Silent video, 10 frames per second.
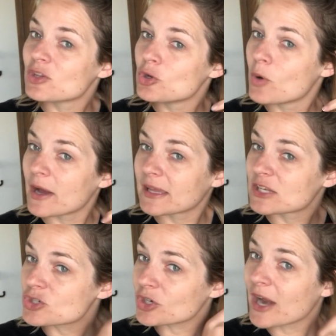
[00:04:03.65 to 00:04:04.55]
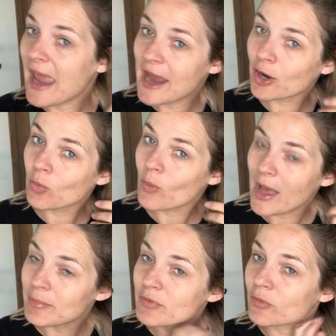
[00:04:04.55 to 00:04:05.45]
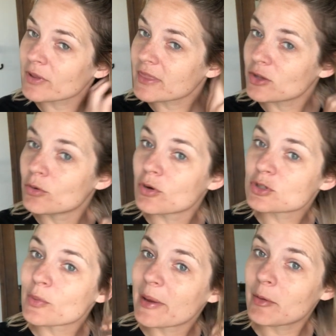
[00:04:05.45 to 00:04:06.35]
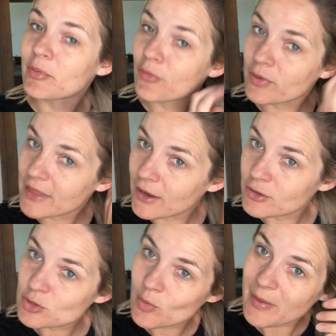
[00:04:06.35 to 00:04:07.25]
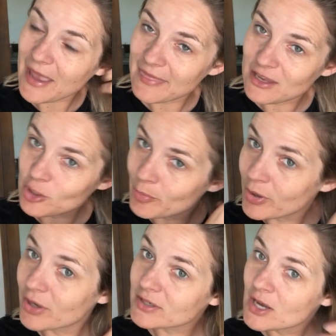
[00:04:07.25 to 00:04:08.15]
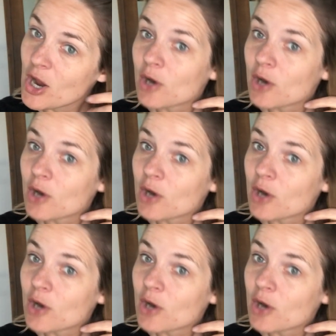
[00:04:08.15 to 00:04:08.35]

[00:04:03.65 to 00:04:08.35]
you get your hair wet before you go swimming or before they go swimming, and then you put